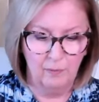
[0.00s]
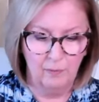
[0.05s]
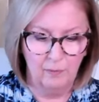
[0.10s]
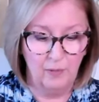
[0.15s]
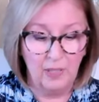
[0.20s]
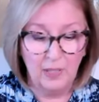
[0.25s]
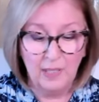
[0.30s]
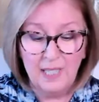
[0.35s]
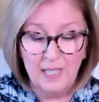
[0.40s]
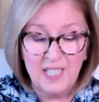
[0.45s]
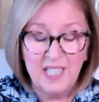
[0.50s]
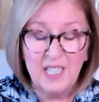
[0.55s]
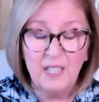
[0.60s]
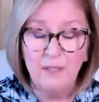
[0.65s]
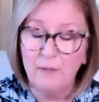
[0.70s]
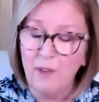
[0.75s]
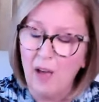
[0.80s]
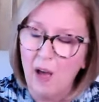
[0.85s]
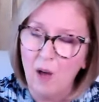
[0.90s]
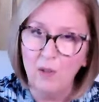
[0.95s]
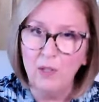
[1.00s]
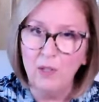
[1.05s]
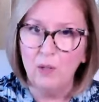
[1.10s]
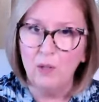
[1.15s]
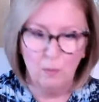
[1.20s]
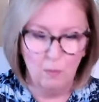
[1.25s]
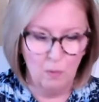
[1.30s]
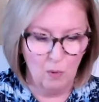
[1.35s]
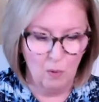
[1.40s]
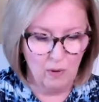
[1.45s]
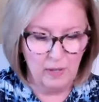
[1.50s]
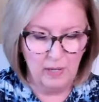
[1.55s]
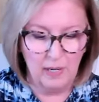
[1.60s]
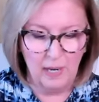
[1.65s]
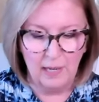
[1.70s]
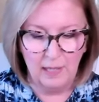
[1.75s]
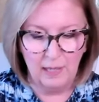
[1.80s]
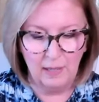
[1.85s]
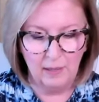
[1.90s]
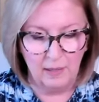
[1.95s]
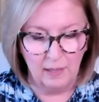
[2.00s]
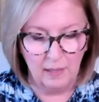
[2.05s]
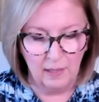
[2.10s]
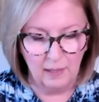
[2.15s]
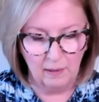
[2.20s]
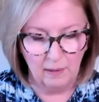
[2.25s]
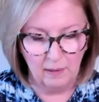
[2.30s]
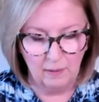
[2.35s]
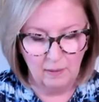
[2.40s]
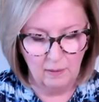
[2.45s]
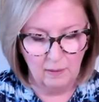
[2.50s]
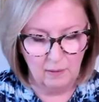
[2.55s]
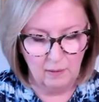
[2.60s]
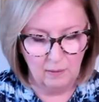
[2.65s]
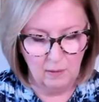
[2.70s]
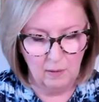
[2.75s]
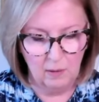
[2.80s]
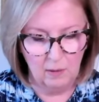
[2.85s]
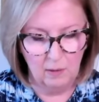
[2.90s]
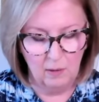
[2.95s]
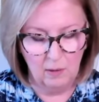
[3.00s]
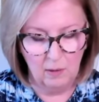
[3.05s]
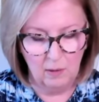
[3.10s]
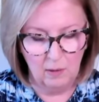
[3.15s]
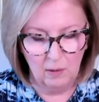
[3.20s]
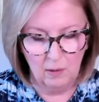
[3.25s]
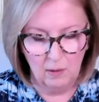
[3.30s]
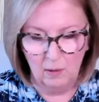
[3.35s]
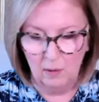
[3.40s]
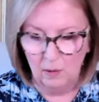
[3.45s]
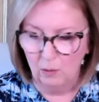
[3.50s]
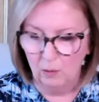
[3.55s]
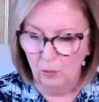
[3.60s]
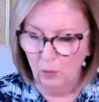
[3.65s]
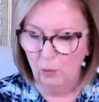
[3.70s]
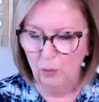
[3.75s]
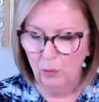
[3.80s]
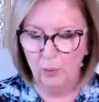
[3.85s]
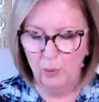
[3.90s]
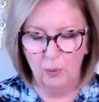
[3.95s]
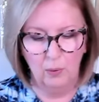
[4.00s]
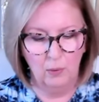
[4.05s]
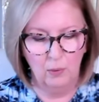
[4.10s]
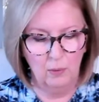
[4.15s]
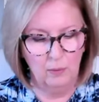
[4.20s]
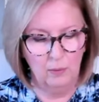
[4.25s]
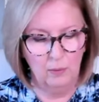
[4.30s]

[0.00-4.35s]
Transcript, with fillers: Feeling devalued more than anything. Oof.